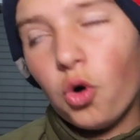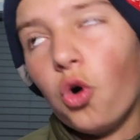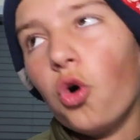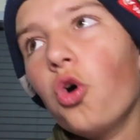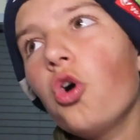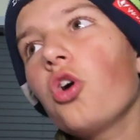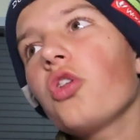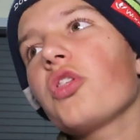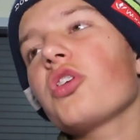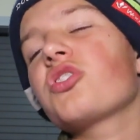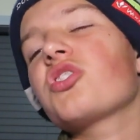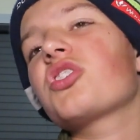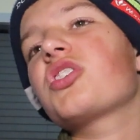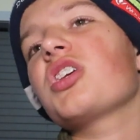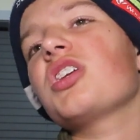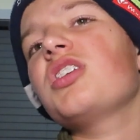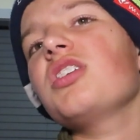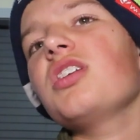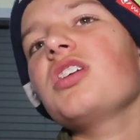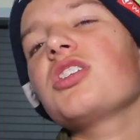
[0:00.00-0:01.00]
Oh, the
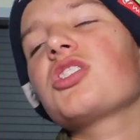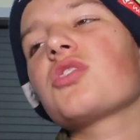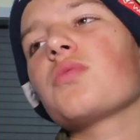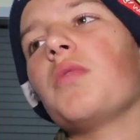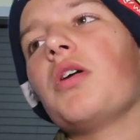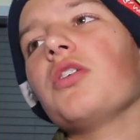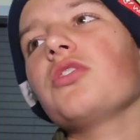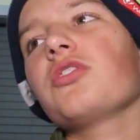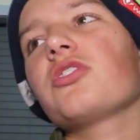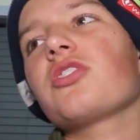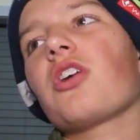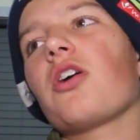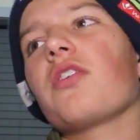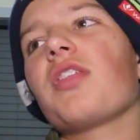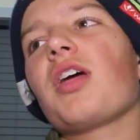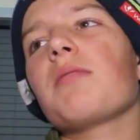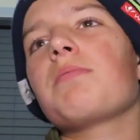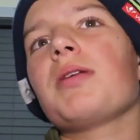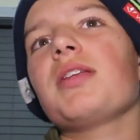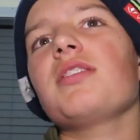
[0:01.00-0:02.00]
Sydney Swans,
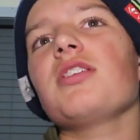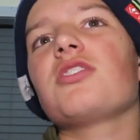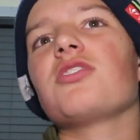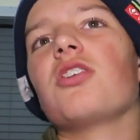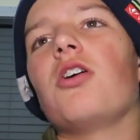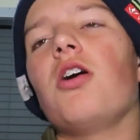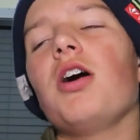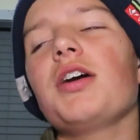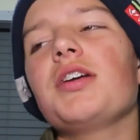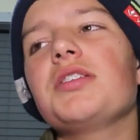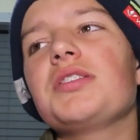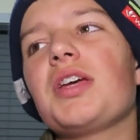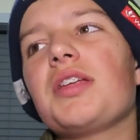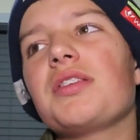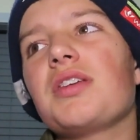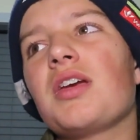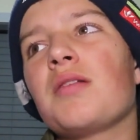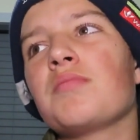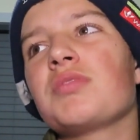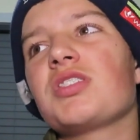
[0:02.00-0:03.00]
though. They bet the Tigers
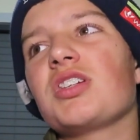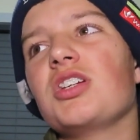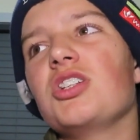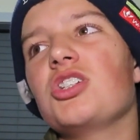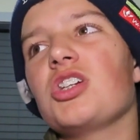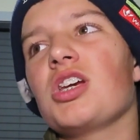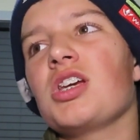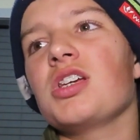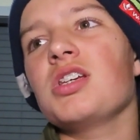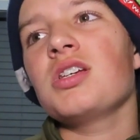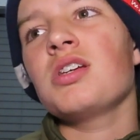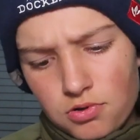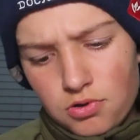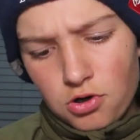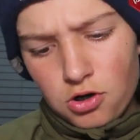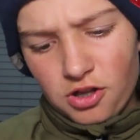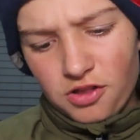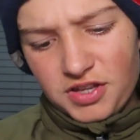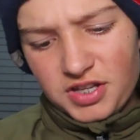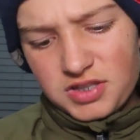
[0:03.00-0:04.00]
at the MCG.
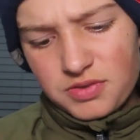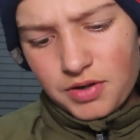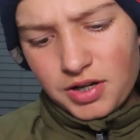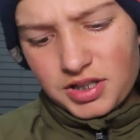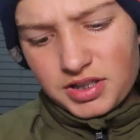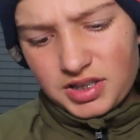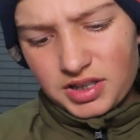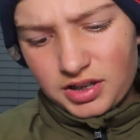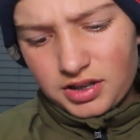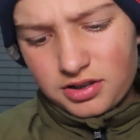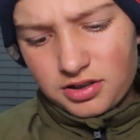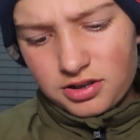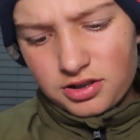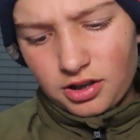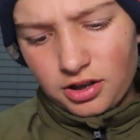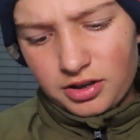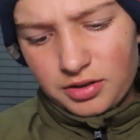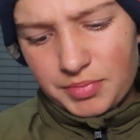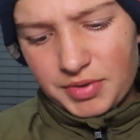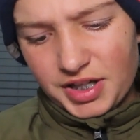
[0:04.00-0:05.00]
Oh, this one's
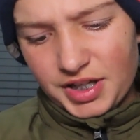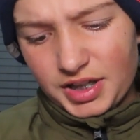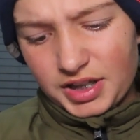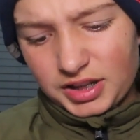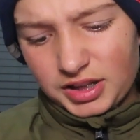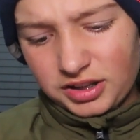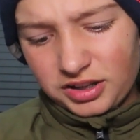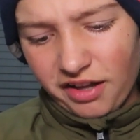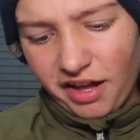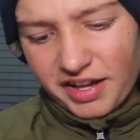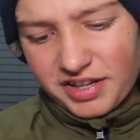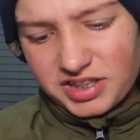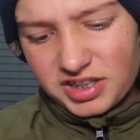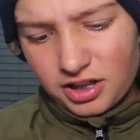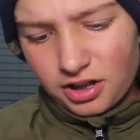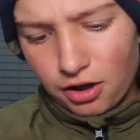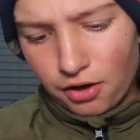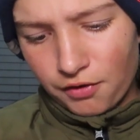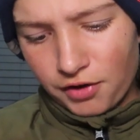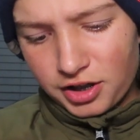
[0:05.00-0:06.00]
going to be a
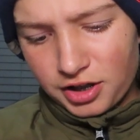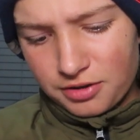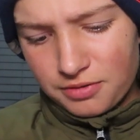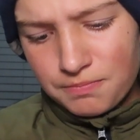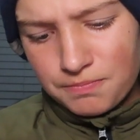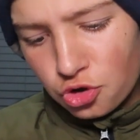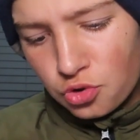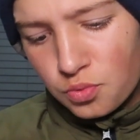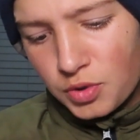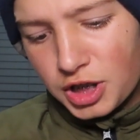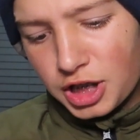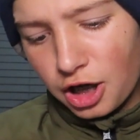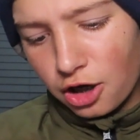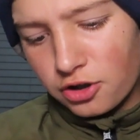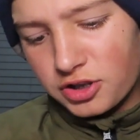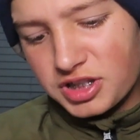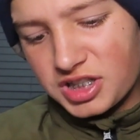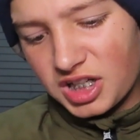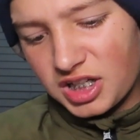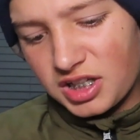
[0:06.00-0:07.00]
classic, I reckon. Do we
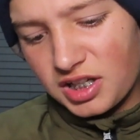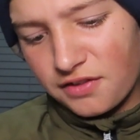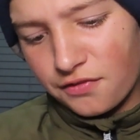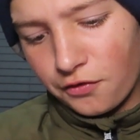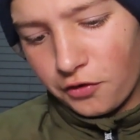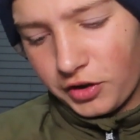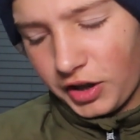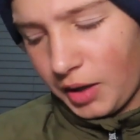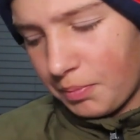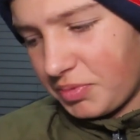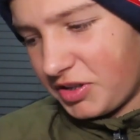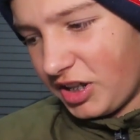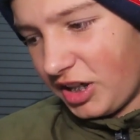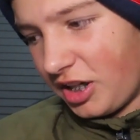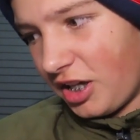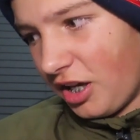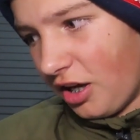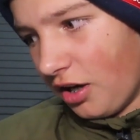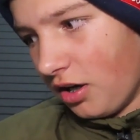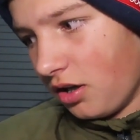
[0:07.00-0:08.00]
go Sydney for an
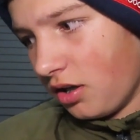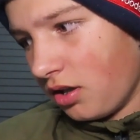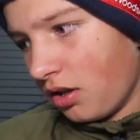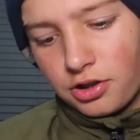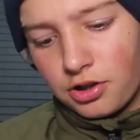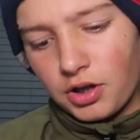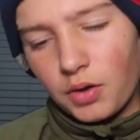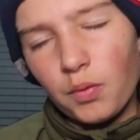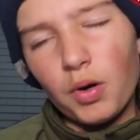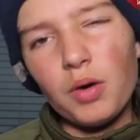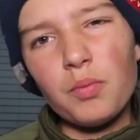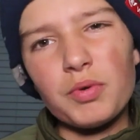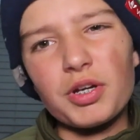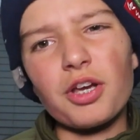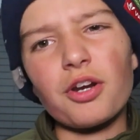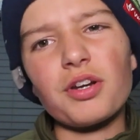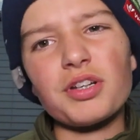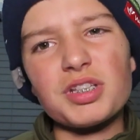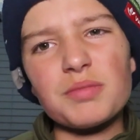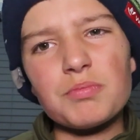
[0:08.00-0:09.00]
upset here? You know what? We're
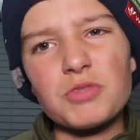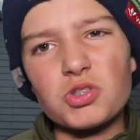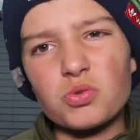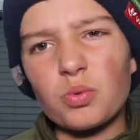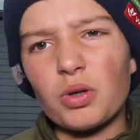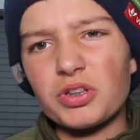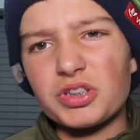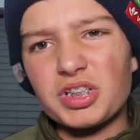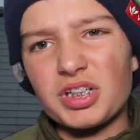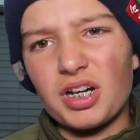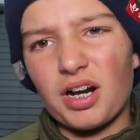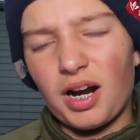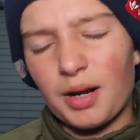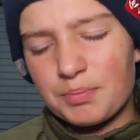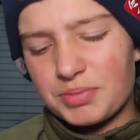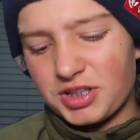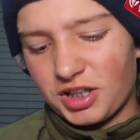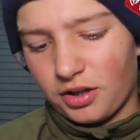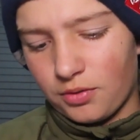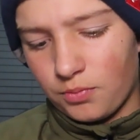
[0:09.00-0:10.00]
going to tip the Swans in an
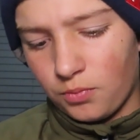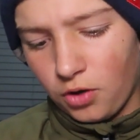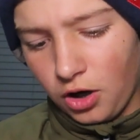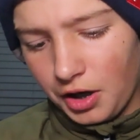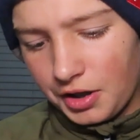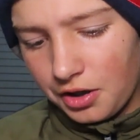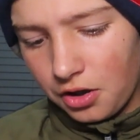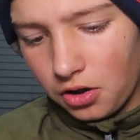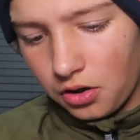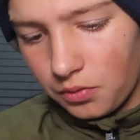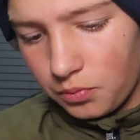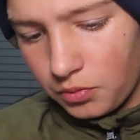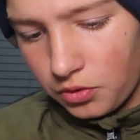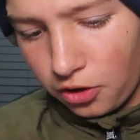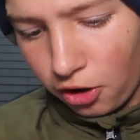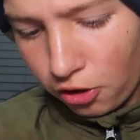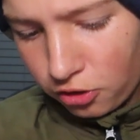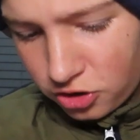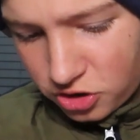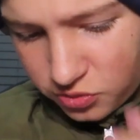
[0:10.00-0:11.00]
upset. Why not?
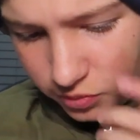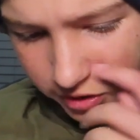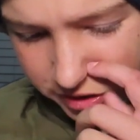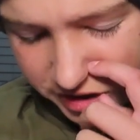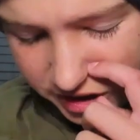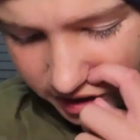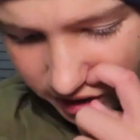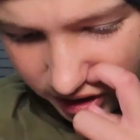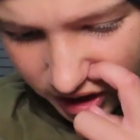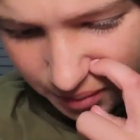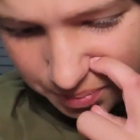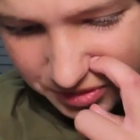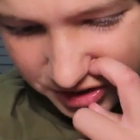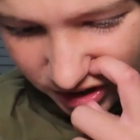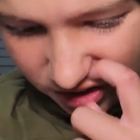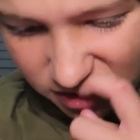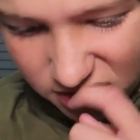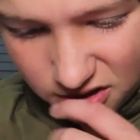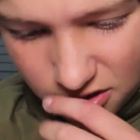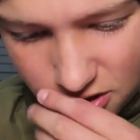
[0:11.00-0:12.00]
We'll go the Swans in an
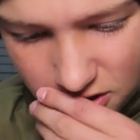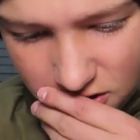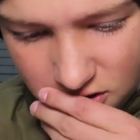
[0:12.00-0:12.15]
upset.